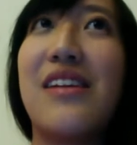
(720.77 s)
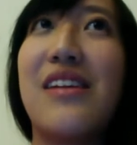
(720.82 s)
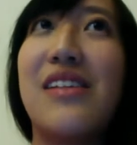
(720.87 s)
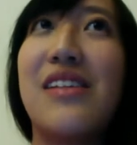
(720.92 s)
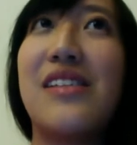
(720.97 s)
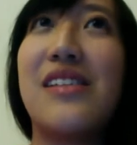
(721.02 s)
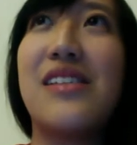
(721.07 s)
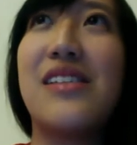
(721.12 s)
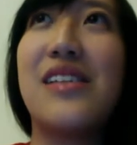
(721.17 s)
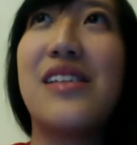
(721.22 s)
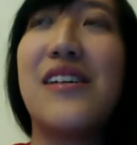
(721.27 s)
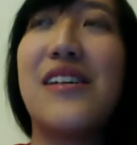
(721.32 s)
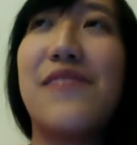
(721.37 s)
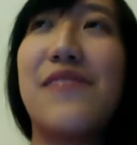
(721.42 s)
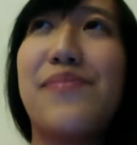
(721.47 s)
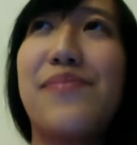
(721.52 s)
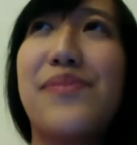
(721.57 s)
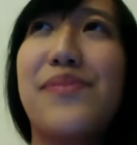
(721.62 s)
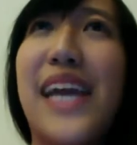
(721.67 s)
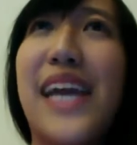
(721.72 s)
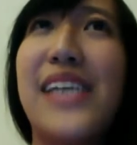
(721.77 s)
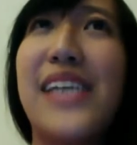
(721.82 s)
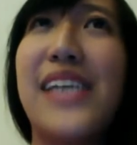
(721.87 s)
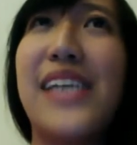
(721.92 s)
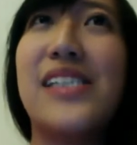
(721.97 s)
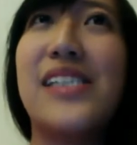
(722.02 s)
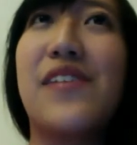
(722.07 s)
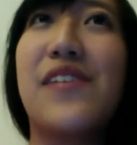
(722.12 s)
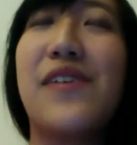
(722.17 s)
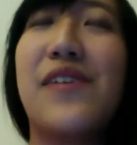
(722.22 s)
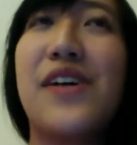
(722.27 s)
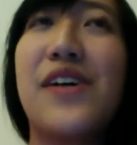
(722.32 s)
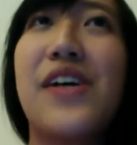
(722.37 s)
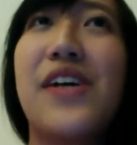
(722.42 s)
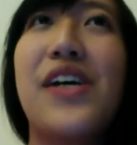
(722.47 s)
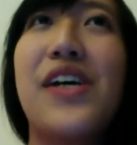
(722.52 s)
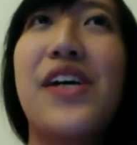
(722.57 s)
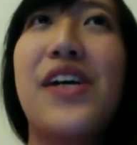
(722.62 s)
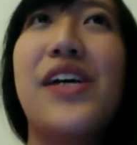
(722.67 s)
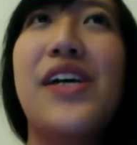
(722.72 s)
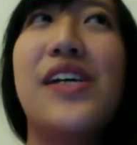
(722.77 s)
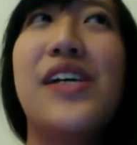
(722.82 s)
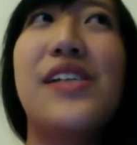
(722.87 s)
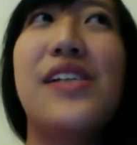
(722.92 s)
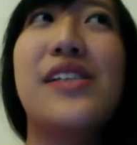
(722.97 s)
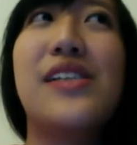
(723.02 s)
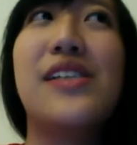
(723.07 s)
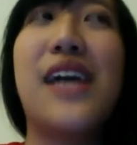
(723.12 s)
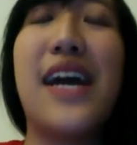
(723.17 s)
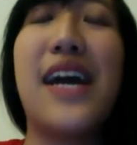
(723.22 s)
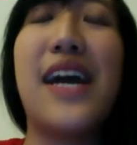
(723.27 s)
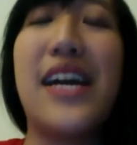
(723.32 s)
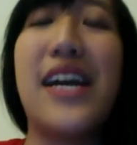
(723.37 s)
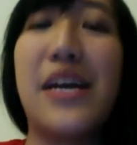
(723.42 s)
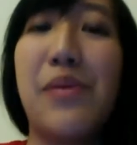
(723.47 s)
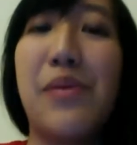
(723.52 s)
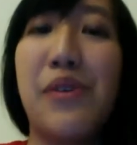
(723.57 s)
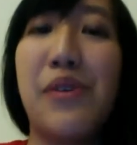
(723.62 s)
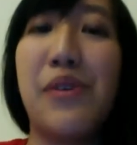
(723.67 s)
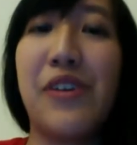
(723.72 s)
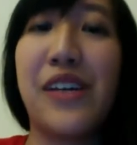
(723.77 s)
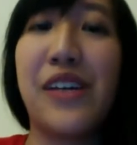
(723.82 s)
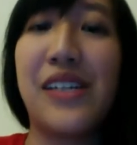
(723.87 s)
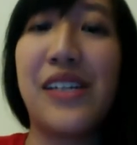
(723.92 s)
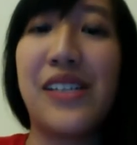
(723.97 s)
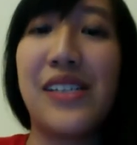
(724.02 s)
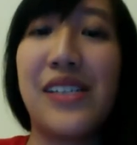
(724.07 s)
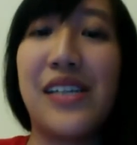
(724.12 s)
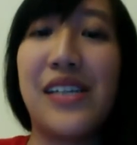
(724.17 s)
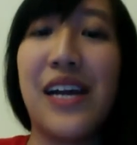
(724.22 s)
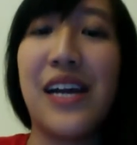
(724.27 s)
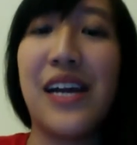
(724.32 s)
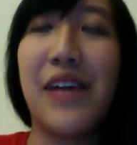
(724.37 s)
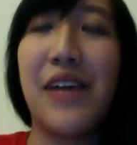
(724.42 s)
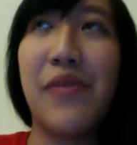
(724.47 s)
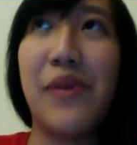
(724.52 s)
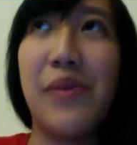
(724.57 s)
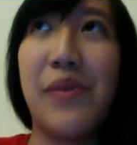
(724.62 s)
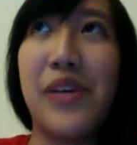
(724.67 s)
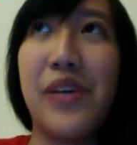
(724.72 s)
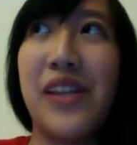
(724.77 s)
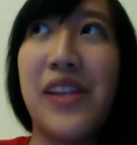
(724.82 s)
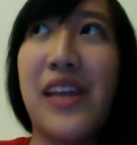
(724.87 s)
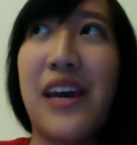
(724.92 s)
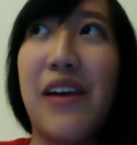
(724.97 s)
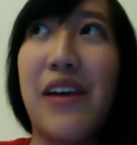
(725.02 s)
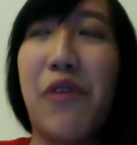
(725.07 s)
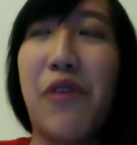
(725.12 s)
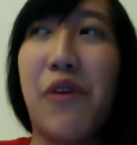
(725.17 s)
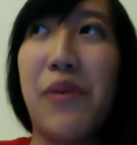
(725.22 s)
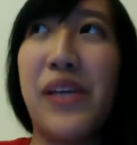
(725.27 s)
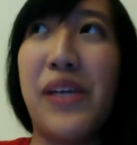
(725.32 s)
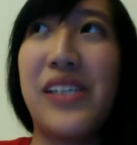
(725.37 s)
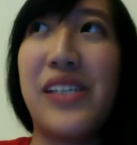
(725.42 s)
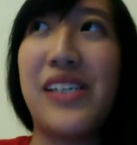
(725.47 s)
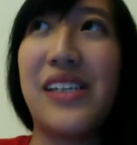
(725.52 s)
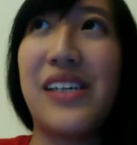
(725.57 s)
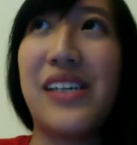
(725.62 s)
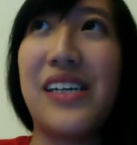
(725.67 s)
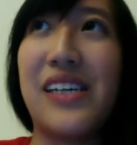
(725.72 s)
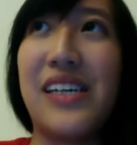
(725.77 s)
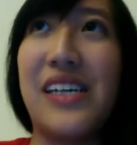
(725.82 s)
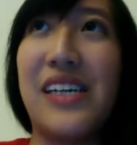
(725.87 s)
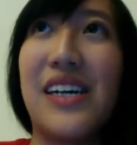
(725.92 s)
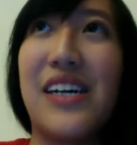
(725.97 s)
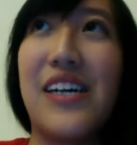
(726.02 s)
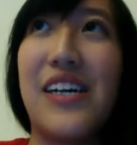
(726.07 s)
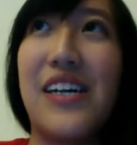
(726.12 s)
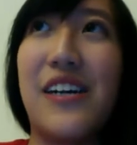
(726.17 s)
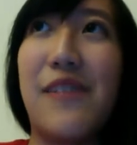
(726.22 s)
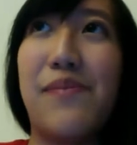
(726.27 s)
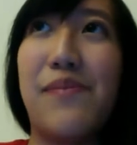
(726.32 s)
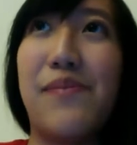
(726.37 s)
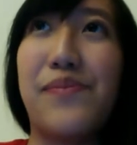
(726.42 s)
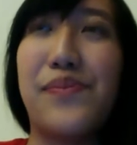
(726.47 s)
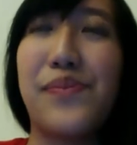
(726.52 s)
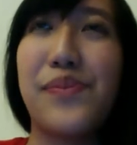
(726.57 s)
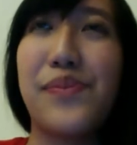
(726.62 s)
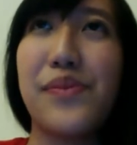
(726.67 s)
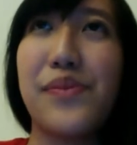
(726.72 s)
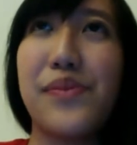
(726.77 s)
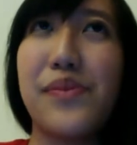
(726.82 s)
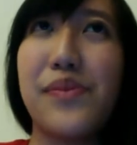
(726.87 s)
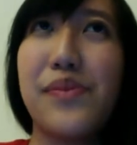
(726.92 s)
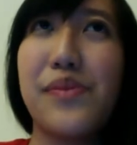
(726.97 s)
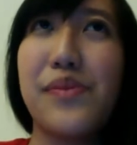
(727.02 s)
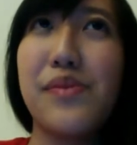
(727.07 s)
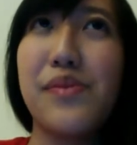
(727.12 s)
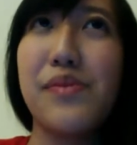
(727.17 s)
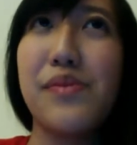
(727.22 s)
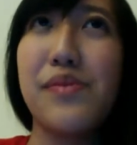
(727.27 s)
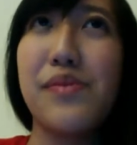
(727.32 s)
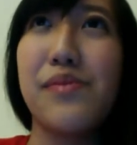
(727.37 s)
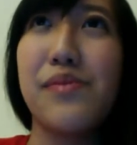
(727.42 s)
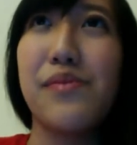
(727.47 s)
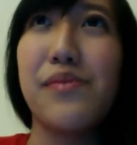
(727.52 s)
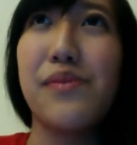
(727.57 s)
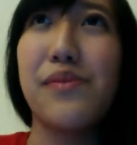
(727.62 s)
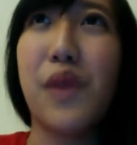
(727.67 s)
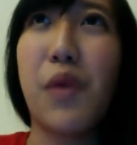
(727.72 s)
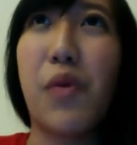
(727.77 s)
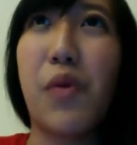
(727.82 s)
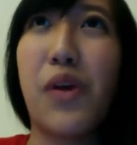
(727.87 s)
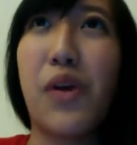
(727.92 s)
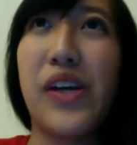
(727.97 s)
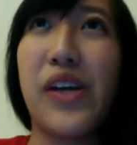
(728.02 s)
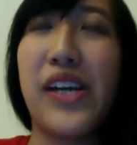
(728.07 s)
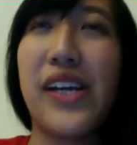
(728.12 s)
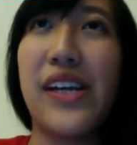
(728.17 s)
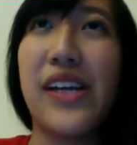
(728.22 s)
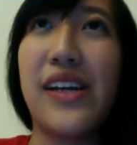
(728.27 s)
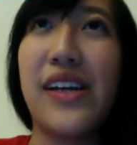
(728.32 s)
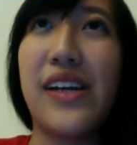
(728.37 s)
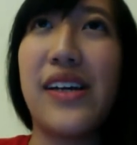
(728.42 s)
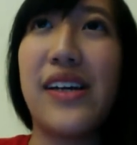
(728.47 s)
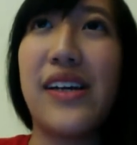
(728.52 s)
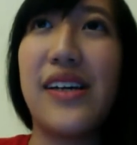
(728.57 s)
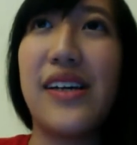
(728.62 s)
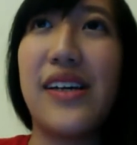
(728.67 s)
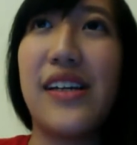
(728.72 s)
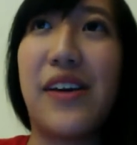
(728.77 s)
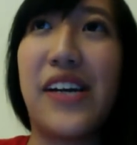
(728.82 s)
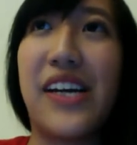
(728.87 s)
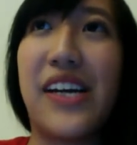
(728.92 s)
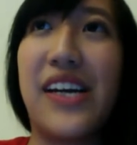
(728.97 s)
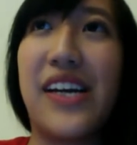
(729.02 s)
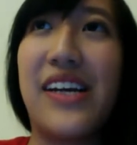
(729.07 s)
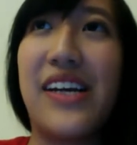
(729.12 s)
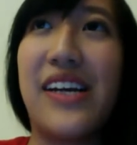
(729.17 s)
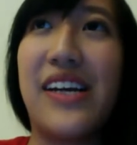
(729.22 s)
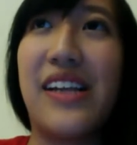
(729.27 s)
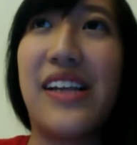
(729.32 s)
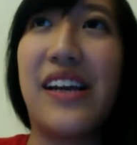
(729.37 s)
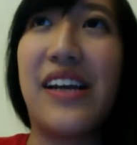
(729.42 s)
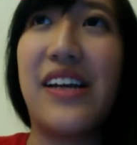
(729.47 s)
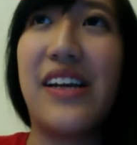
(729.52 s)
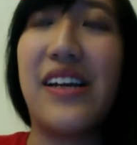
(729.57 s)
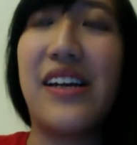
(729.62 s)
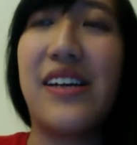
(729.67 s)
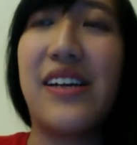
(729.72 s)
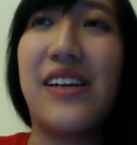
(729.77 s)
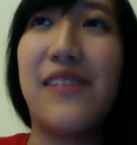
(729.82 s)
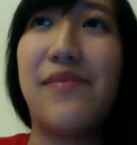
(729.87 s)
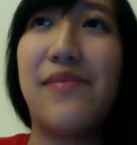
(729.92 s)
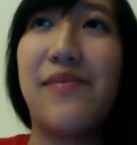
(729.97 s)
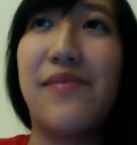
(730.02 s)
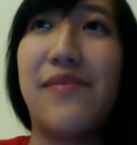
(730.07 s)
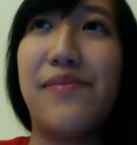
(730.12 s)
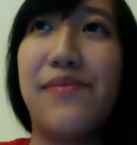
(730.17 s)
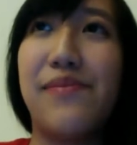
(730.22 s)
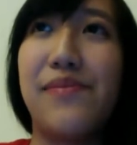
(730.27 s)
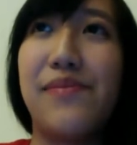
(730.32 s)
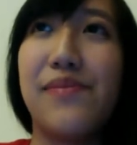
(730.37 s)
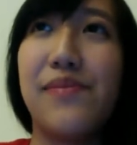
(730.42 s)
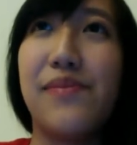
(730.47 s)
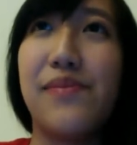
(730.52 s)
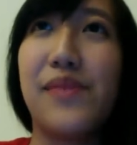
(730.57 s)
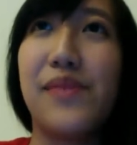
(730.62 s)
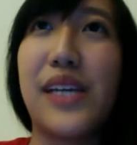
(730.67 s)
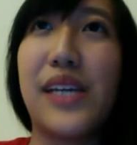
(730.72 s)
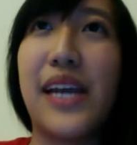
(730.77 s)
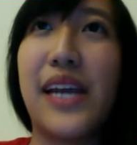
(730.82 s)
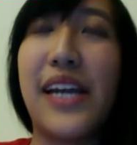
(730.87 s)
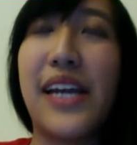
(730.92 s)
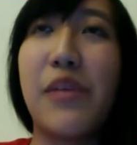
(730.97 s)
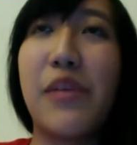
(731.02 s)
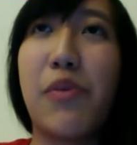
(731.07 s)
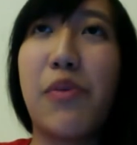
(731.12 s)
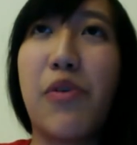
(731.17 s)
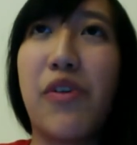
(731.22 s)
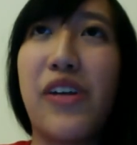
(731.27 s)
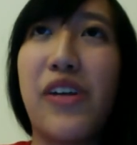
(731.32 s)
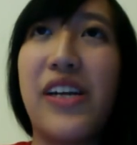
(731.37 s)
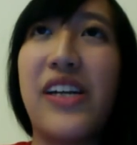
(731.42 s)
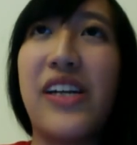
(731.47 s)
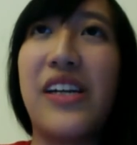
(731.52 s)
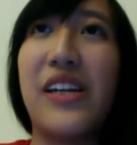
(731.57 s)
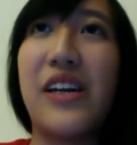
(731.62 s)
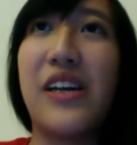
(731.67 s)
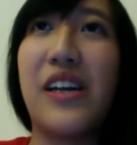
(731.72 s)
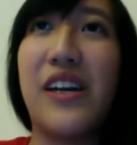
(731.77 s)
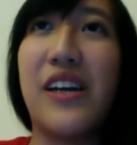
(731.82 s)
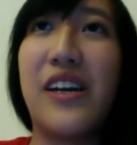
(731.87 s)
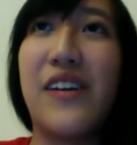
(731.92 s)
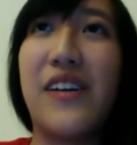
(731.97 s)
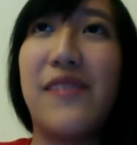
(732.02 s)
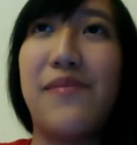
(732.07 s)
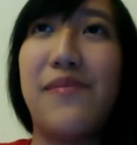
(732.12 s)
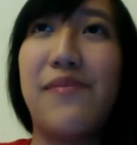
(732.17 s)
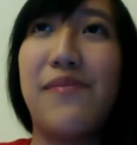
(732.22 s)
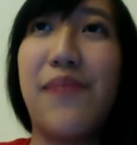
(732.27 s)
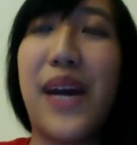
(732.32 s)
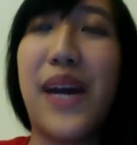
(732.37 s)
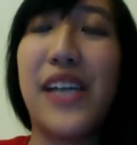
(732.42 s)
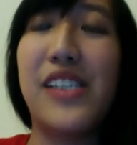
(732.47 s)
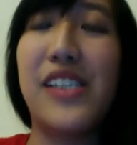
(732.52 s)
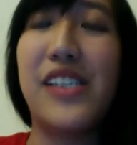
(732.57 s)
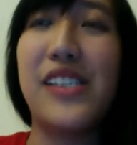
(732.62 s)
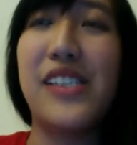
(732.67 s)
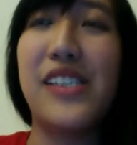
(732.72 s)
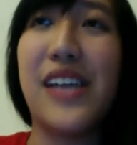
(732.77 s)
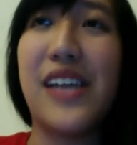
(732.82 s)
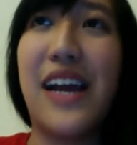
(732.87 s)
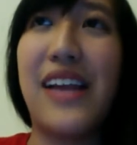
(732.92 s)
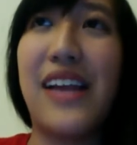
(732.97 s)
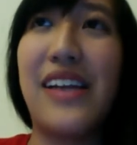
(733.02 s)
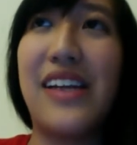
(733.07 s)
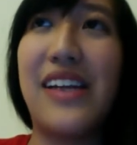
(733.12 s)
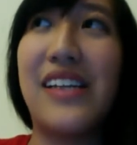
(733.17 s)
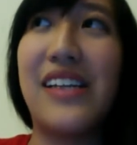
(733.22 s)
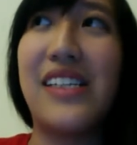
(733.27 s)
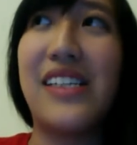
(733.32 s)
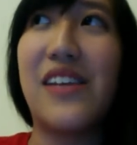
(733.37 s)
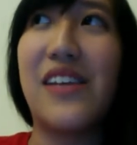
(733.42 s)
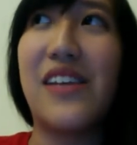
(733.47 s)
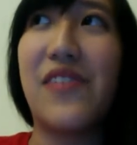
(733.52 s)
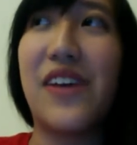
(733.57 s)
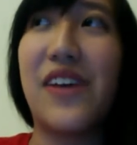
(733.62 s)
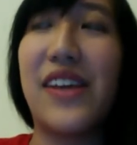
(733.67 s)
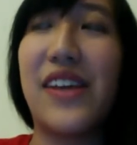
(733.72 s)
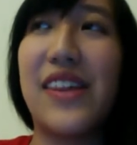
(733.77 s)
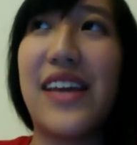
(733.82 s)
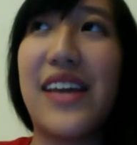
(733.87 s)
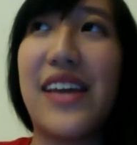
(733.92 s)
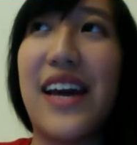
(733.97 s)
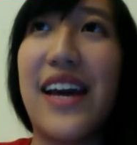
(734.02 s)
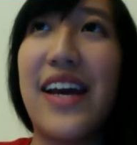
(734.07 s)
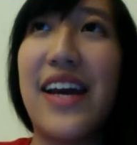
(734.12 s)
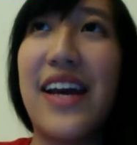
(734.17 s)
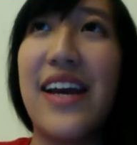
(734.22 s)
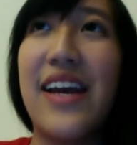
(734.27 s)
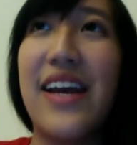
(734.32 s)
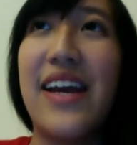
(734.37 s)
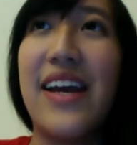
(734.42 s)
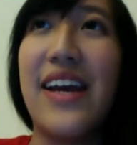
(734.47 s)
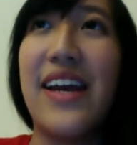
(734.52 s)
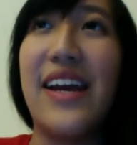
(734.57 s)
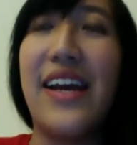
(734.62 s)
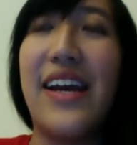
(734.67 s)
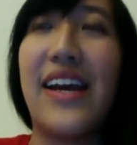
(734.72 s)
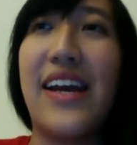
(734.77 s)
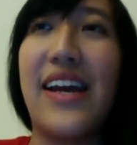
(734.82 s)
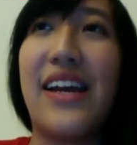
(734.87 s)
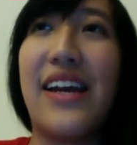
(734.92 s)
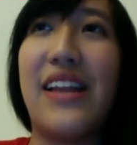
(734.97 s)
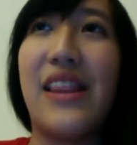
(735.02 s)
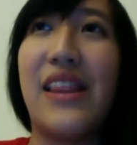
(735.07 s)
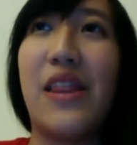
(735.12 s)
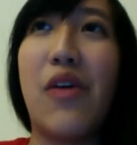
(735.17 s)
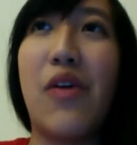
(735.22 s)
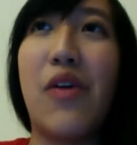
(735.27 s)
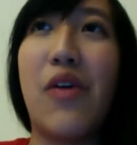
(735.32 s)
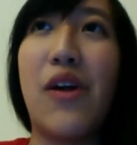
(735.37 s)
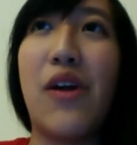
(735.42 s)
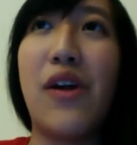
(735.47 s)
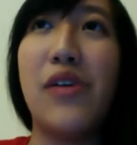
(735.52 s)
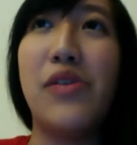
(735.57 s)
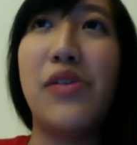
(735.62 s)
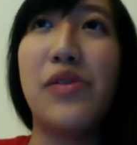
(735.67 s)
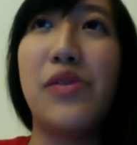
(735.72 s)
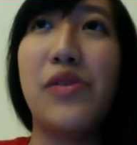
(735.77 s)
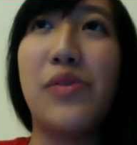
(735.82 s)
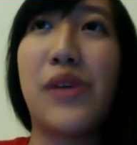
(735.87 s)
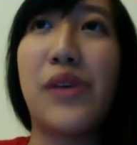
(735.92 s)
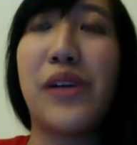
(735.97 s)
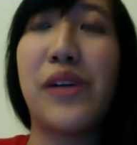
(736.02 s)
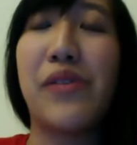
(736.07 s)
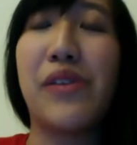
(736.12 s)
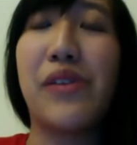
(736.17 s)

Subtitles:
Thai immigrants, Thai women that are basically um, working in the black market and like getting deported back to Thailand and stuff like that. And Laura, who's working with the mayor, they're not doing anything about it. And